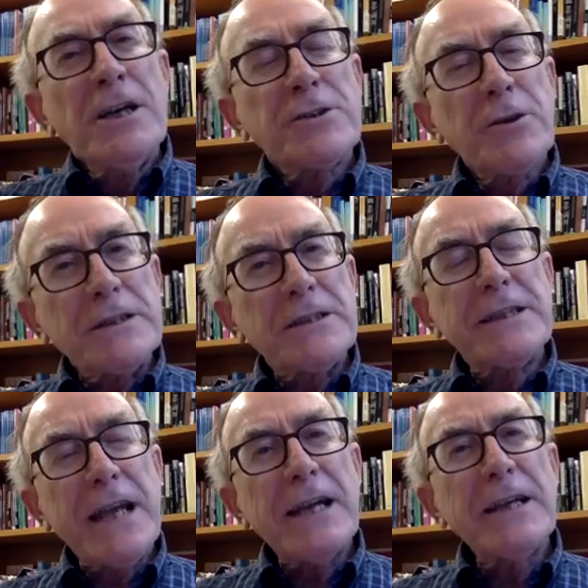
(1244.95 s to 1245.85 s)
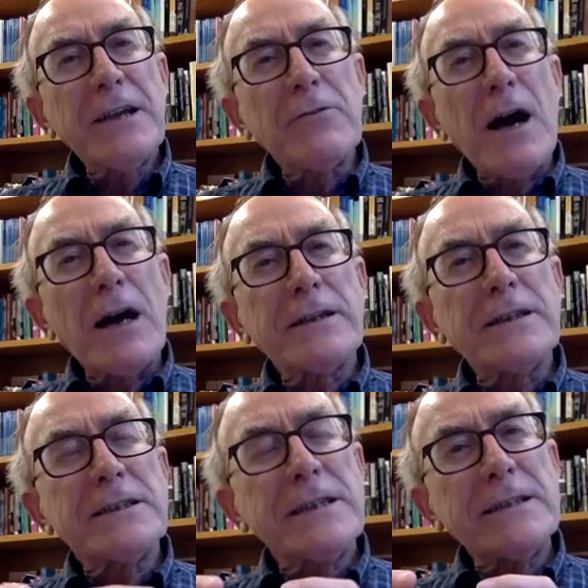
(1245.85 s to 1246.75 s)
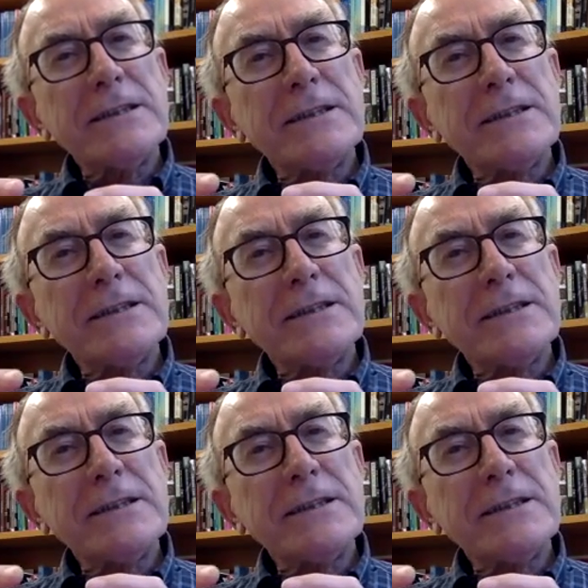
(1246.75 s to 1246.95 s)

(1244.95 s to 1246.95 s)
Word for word: So it's Standing Rock, the sense